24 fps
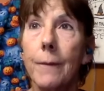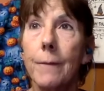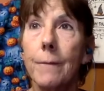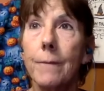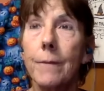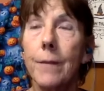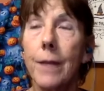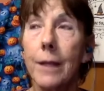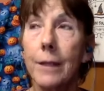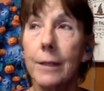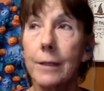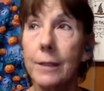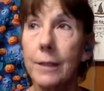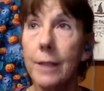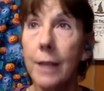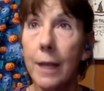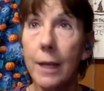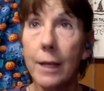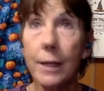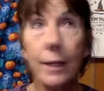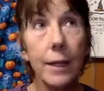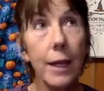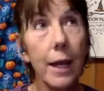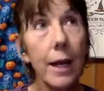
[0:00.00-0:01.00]
nineteen
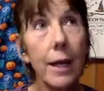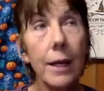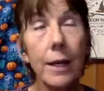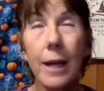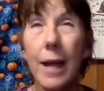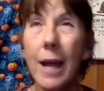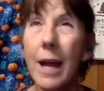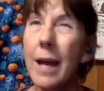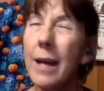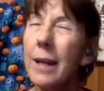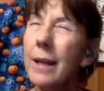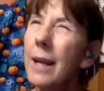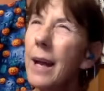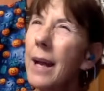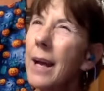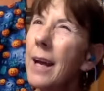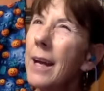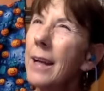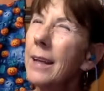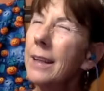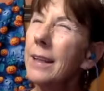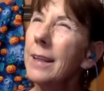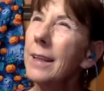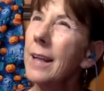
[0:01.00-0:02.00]
ninety-eight and
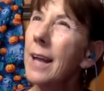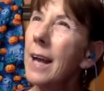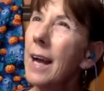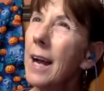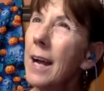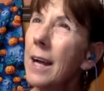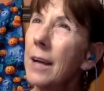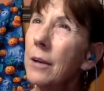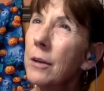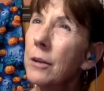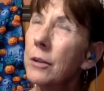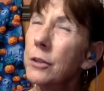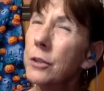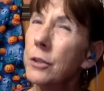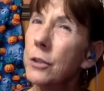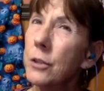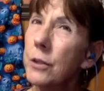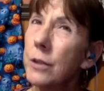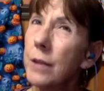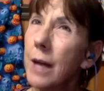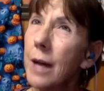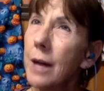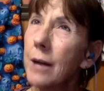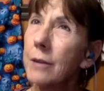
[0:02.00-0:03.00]
ninety-nine or two
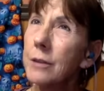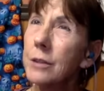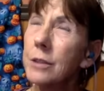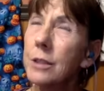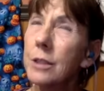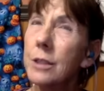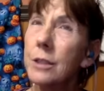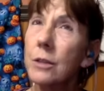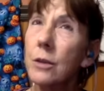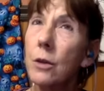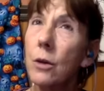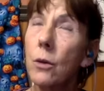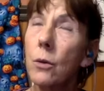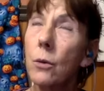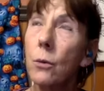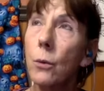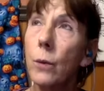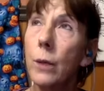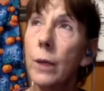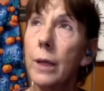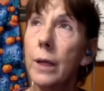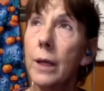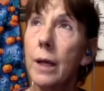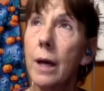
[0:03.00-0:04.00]
thousand,
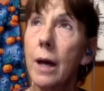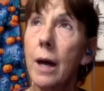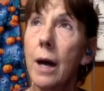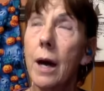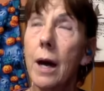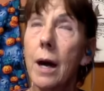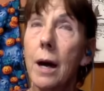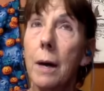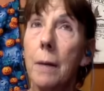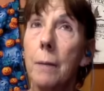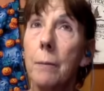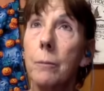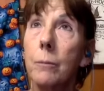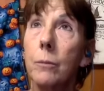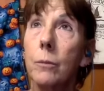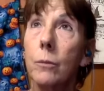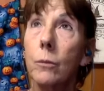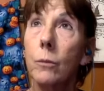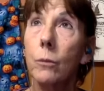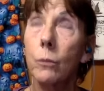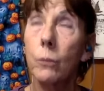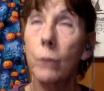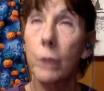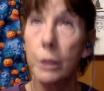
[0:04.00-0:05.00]
we um,
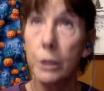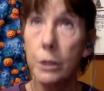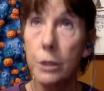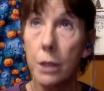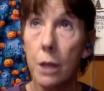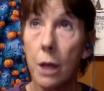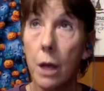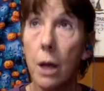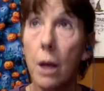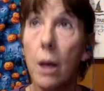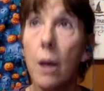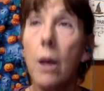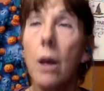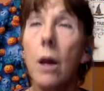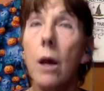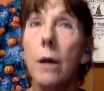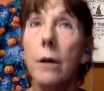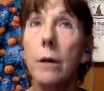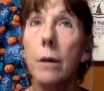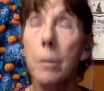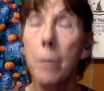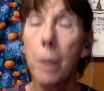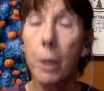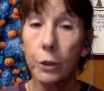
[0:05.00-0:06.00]
was
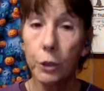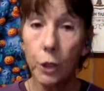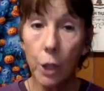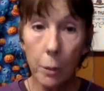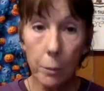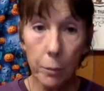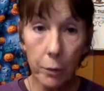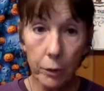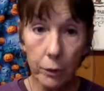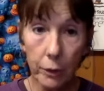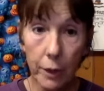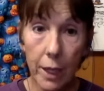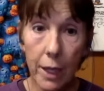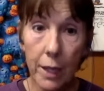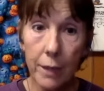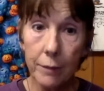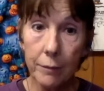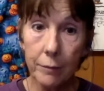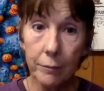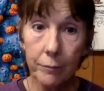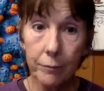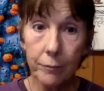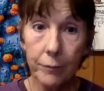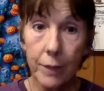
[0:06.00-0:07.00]
the March on Berlin.
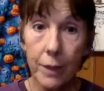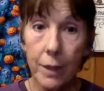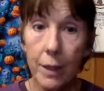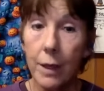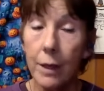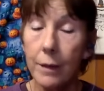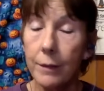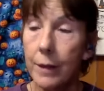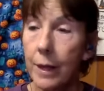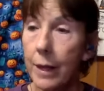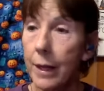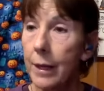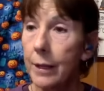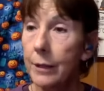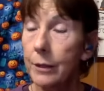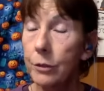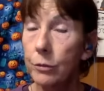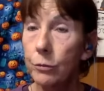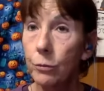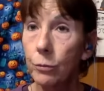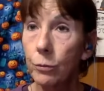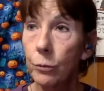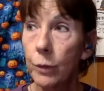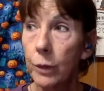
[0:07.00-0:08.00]
They had
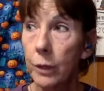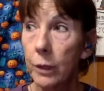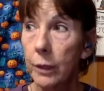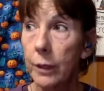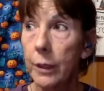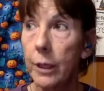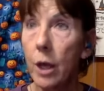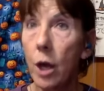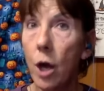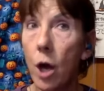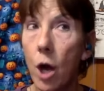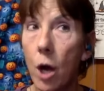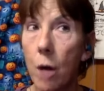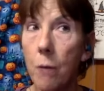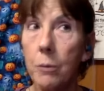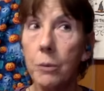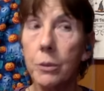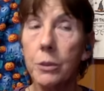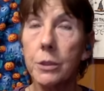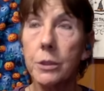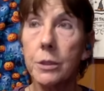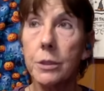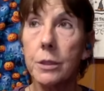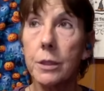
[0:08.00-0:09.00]
really
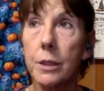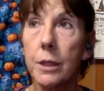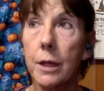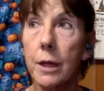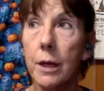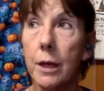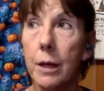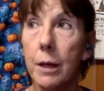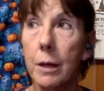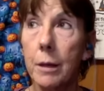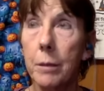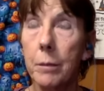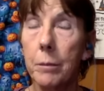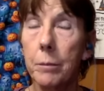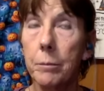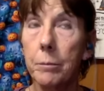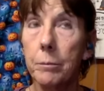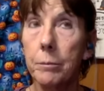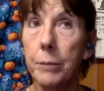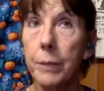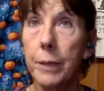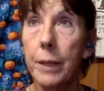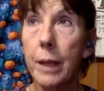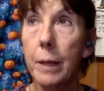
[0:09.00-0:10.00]
almost uh,
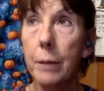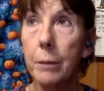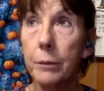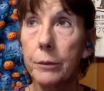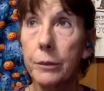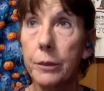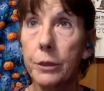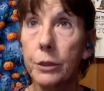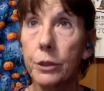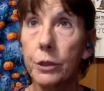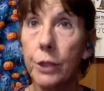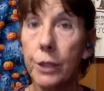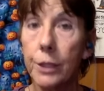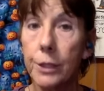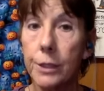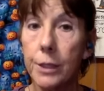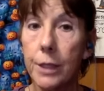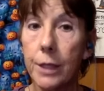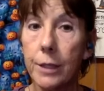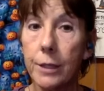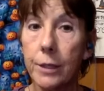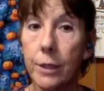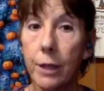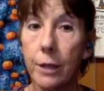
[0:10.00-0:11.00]
been able to shut
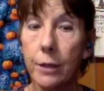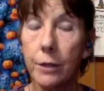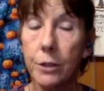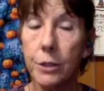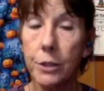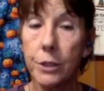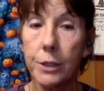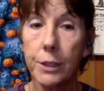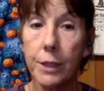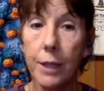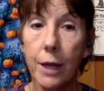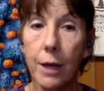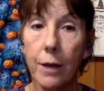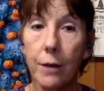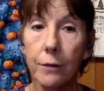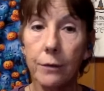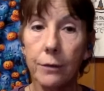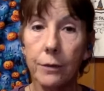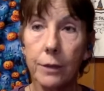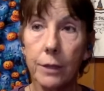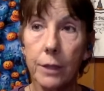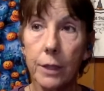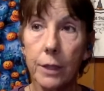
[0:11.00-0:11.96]
Scientology down